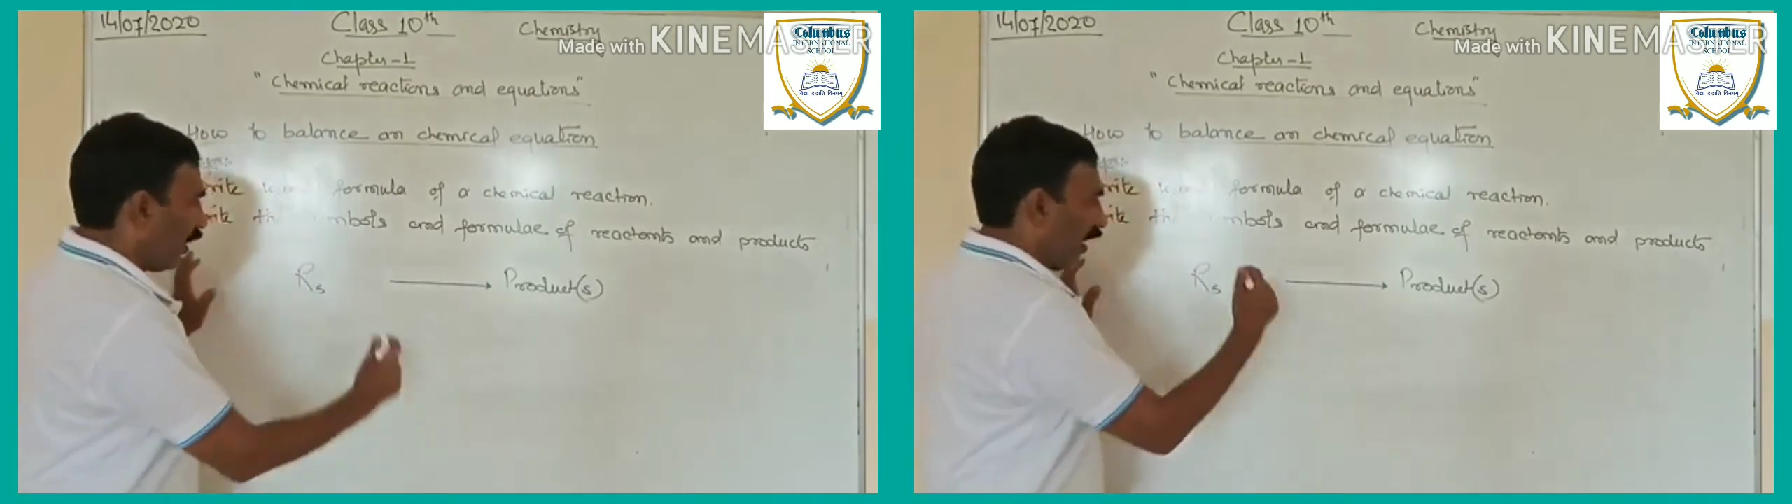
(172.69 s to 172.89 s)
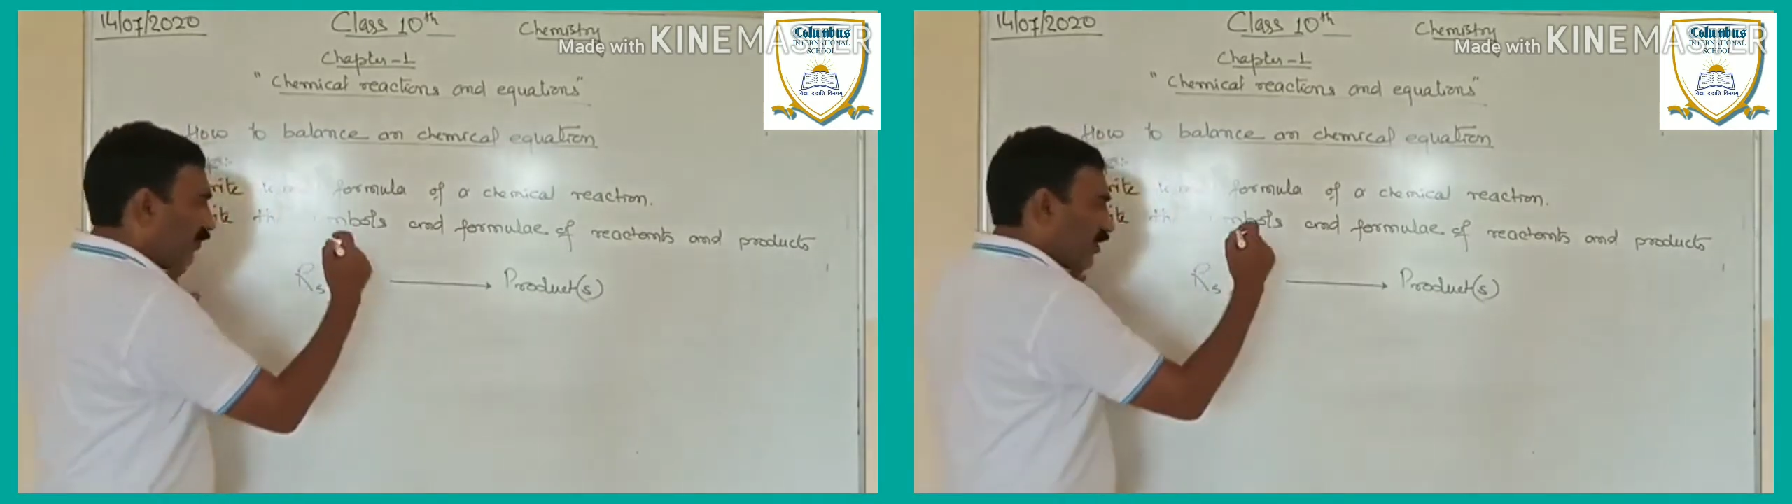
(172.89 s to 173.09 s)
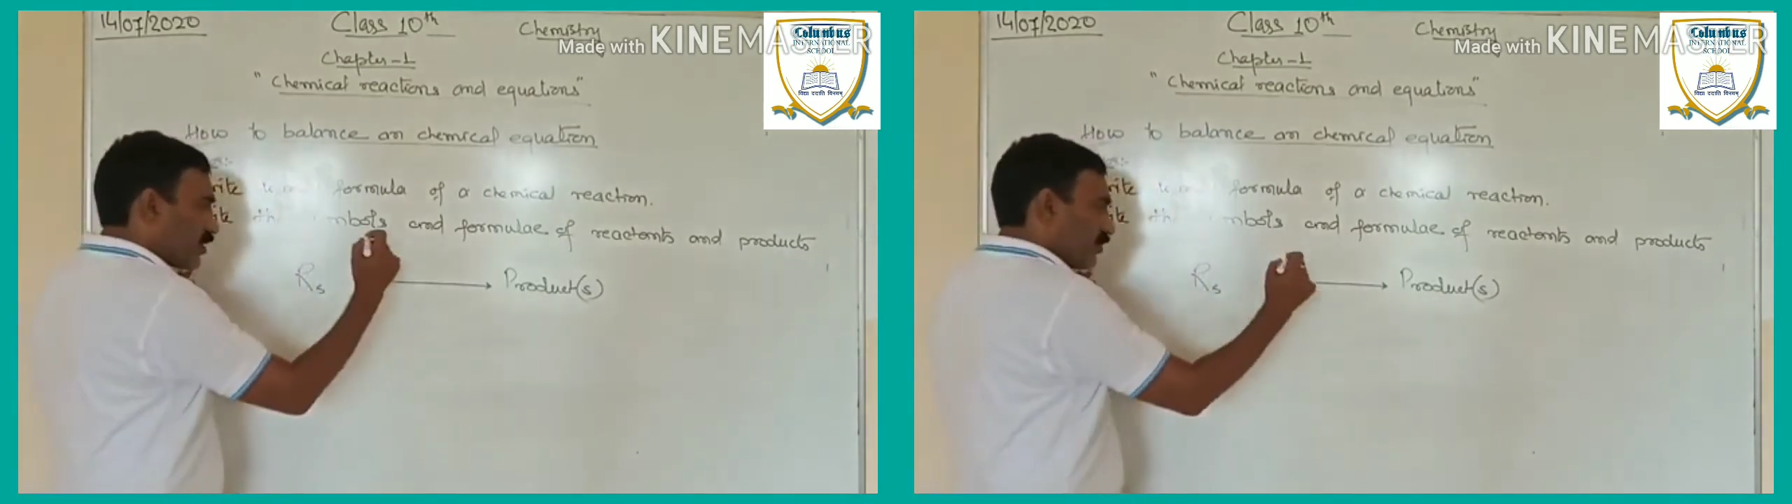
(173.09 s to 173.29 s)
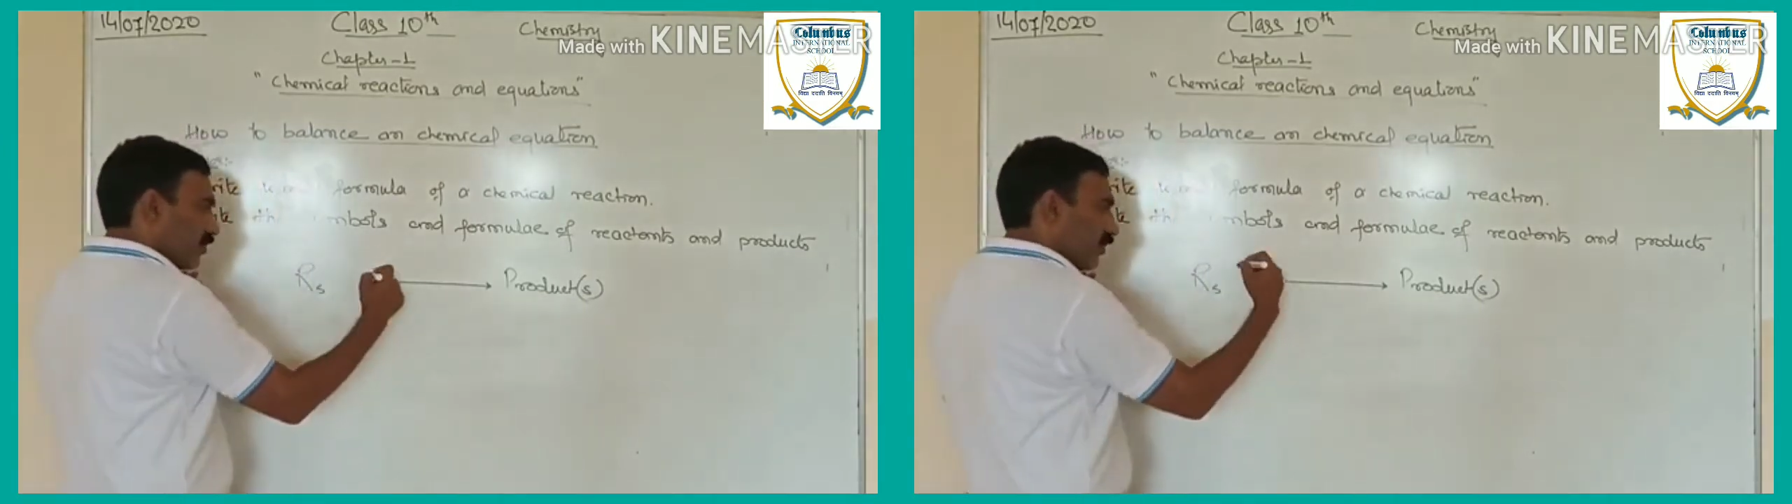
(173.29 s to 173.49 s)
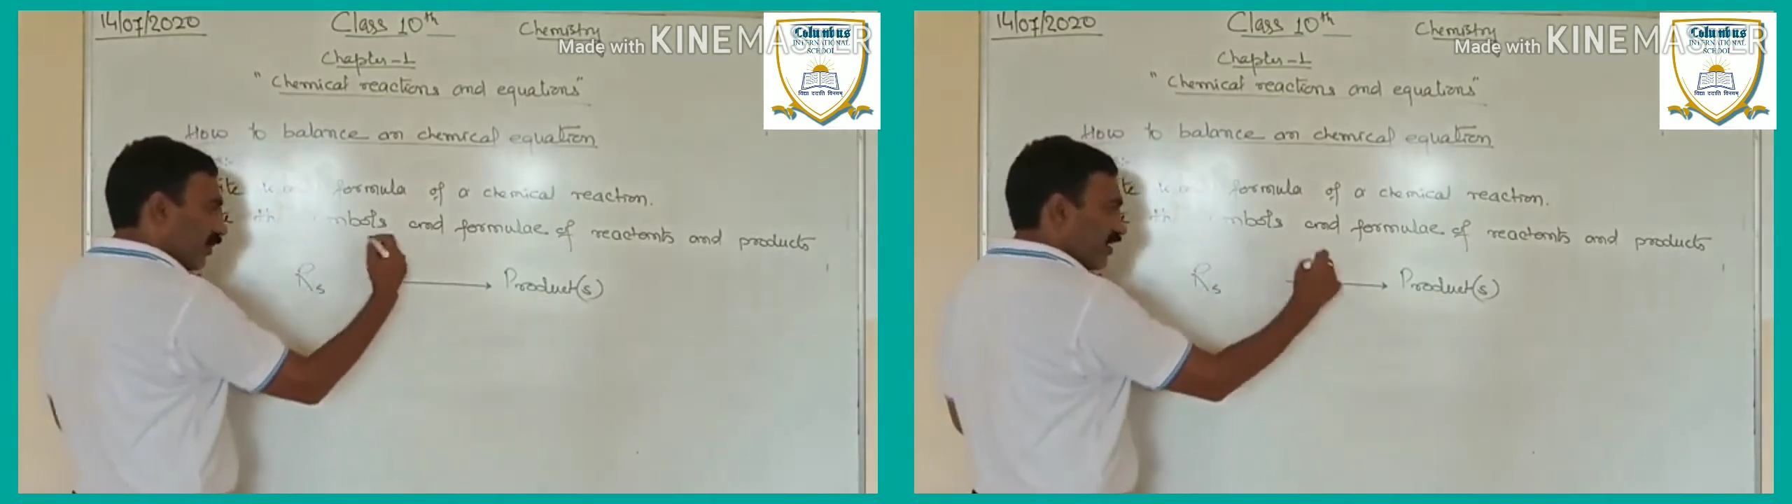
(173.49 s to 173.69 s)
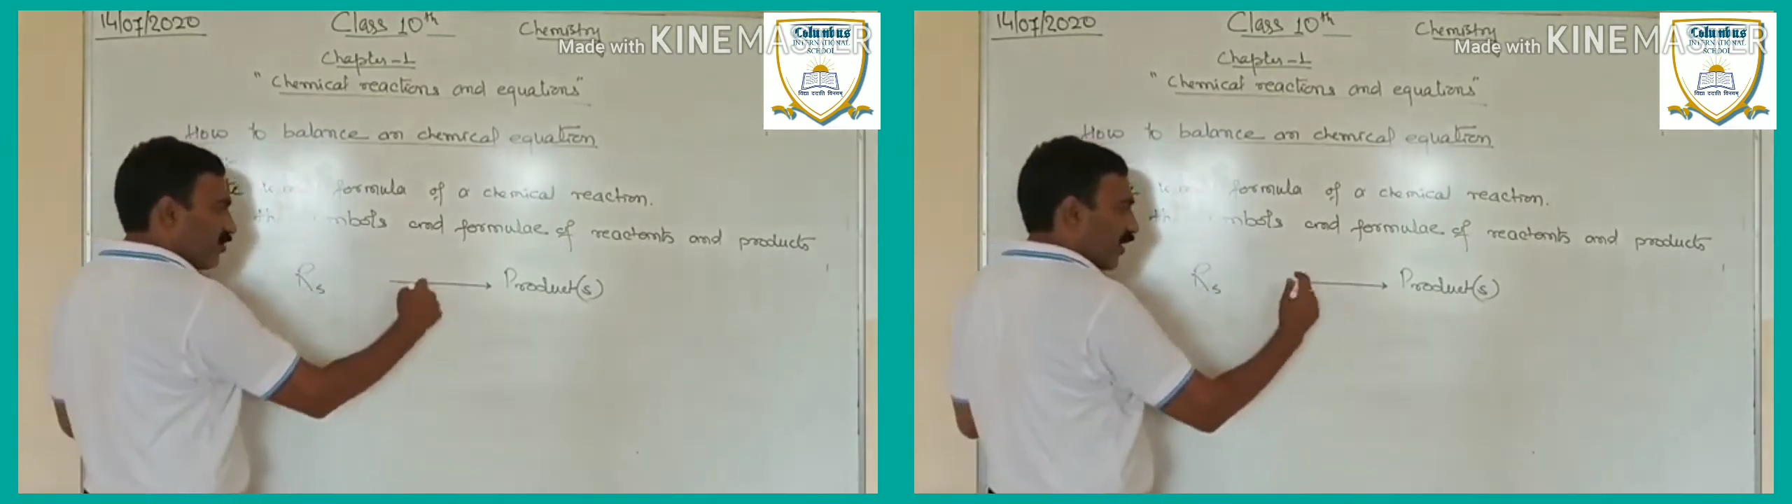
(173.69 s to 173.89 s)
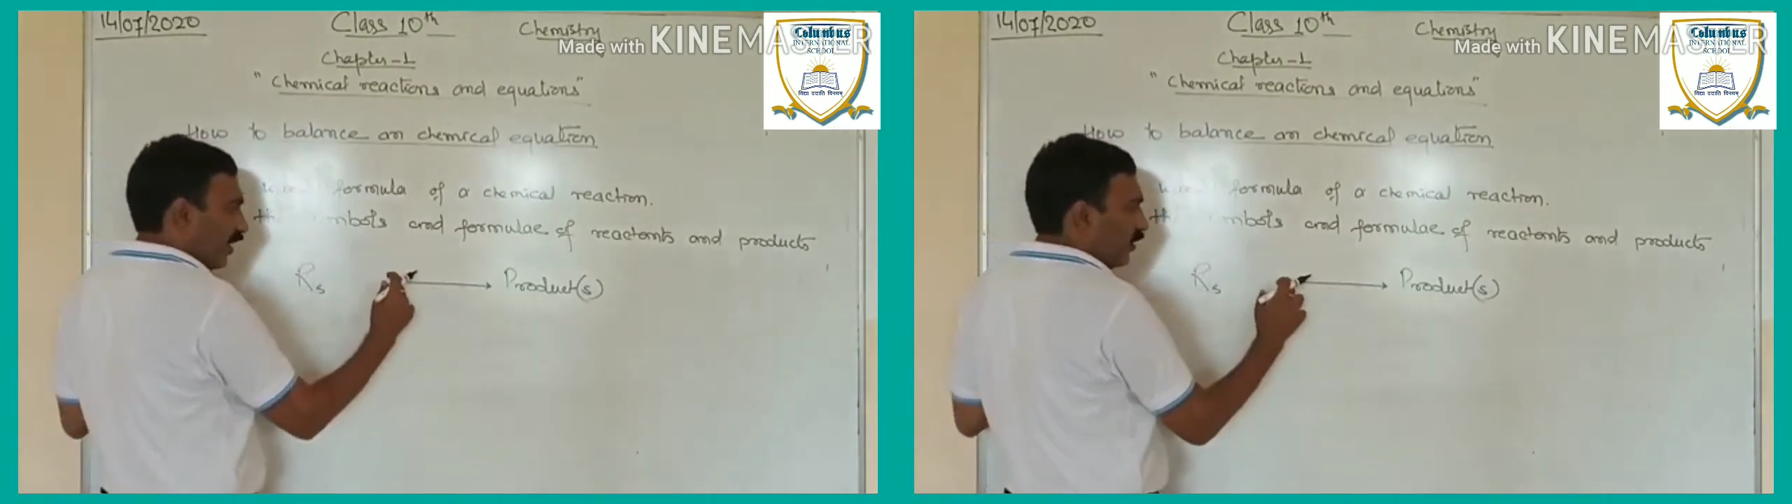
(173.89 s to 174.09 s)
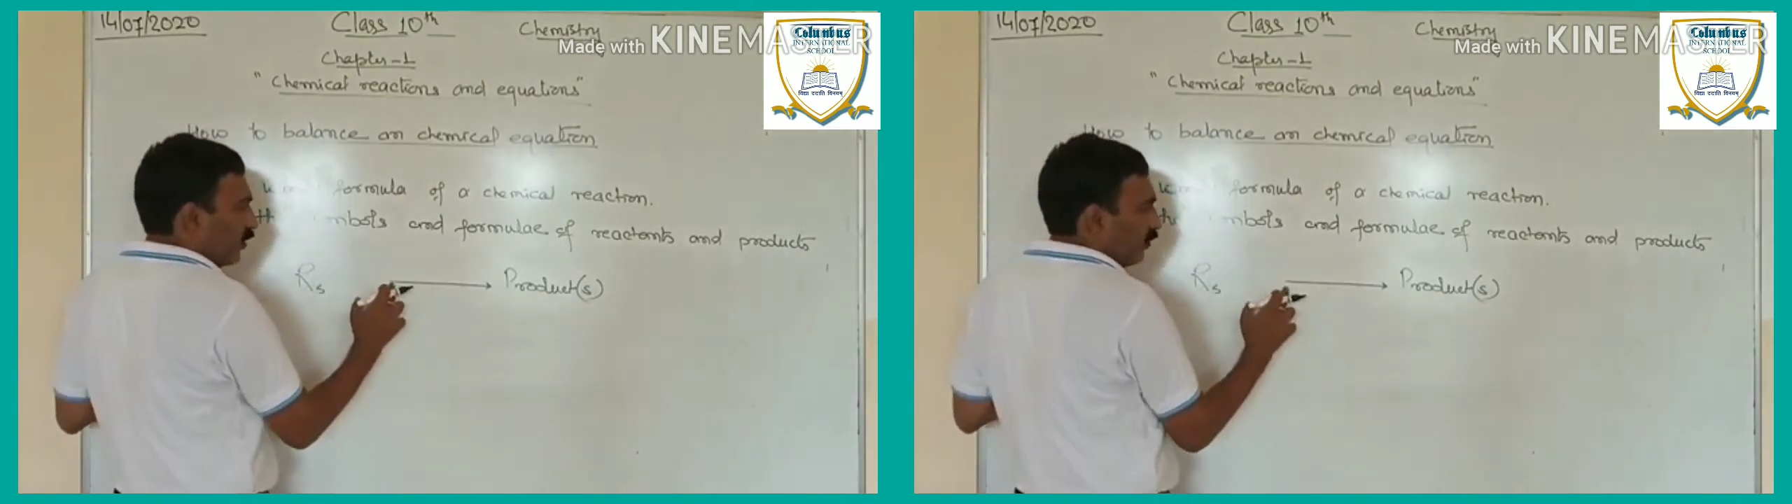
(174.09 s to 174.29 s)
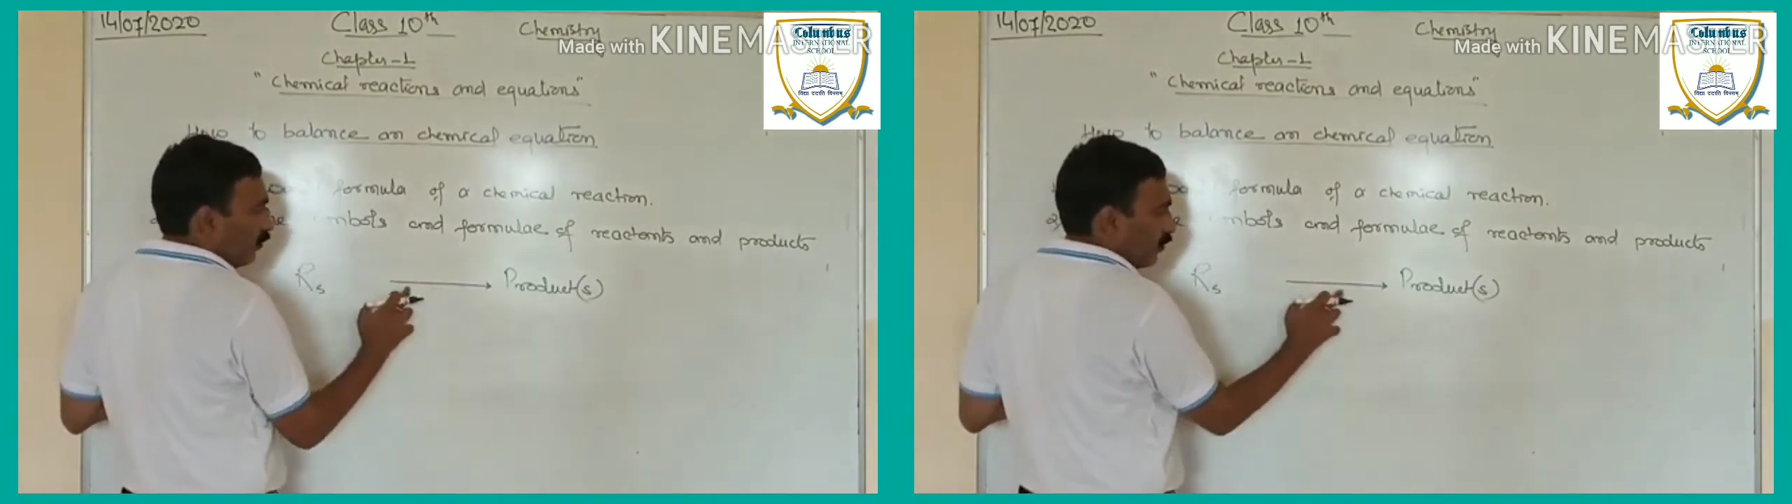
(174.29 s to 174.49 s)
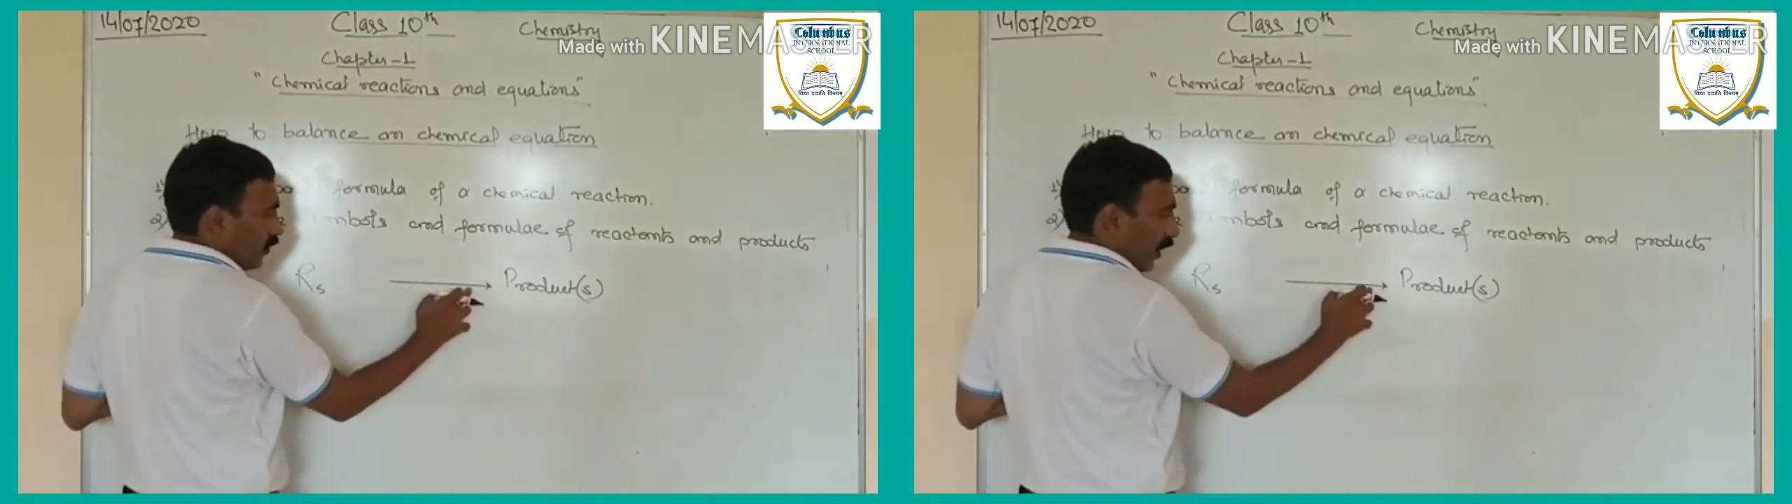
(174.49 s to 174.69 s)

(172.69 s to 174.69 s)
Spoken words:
I am just explaining,